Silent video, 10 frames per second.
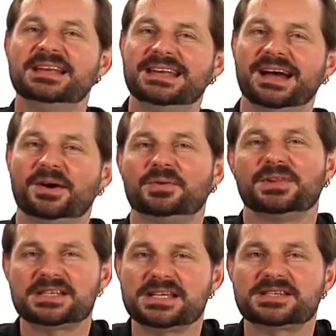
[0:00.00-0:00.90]
Now,
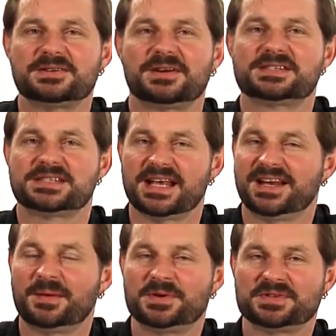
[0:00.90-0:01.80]
let's get started
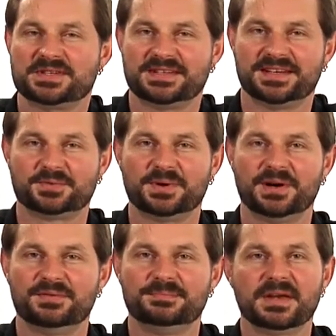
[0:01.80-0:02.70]
setting up your Cintiq
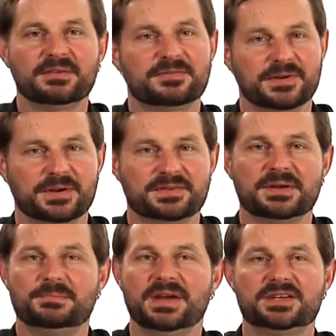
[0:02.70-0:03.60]
12. First,
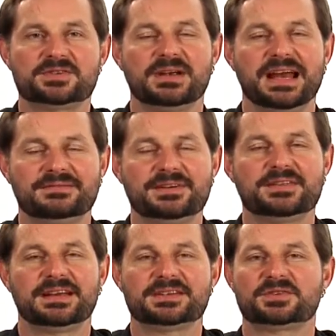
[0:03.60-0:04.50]
make sure
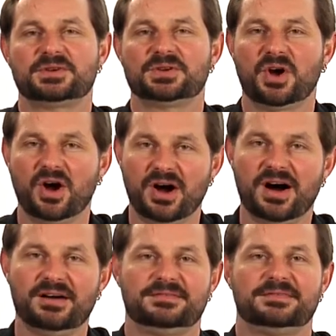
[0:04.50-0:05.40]
everything is turned
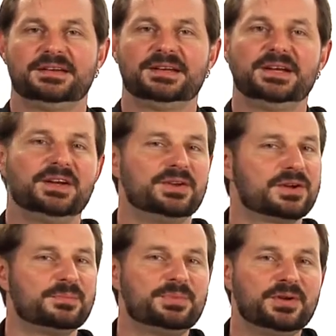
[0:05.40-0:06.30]
off, your
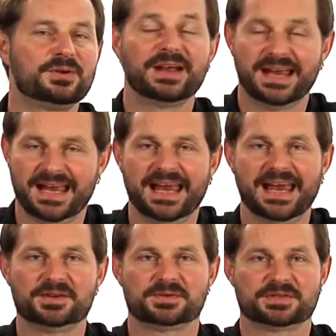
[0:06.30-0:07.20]
computer
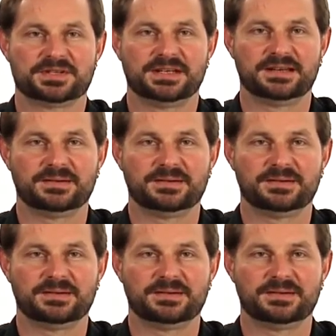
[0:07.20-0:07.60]
and your Cintiq.